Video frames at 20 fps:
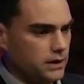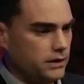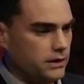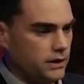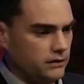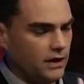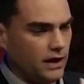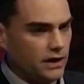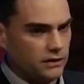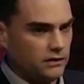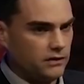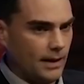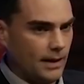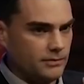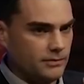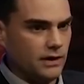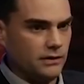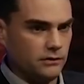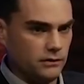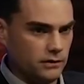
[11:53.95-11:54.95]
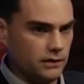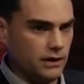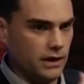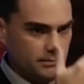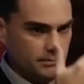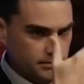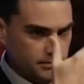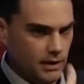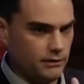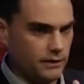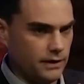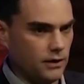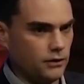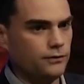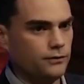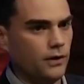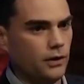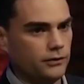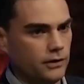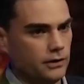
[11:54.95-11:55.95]
they take the top sentence and then everything
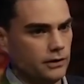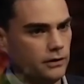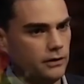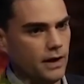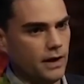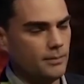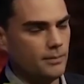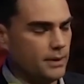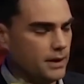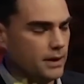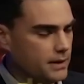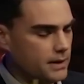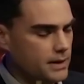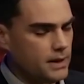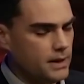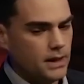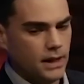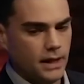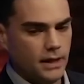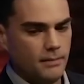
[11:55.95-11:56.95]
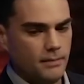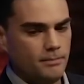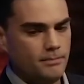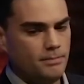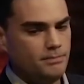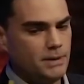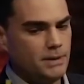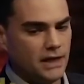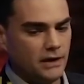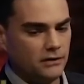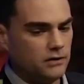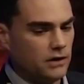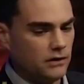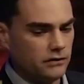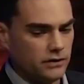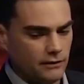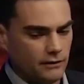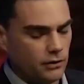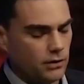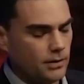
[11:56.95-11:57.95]
else falls under that. But because he
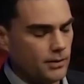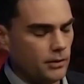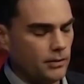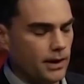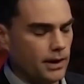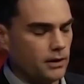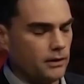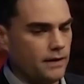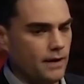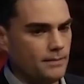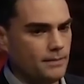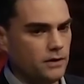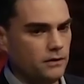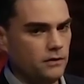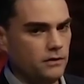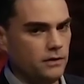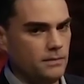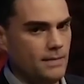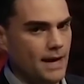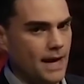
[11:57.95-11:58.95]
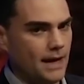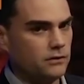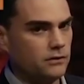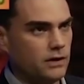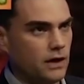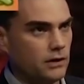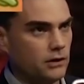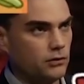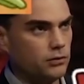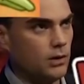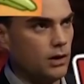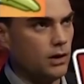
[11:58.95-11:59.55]
doesn't have a criminal record, that means he maxes out at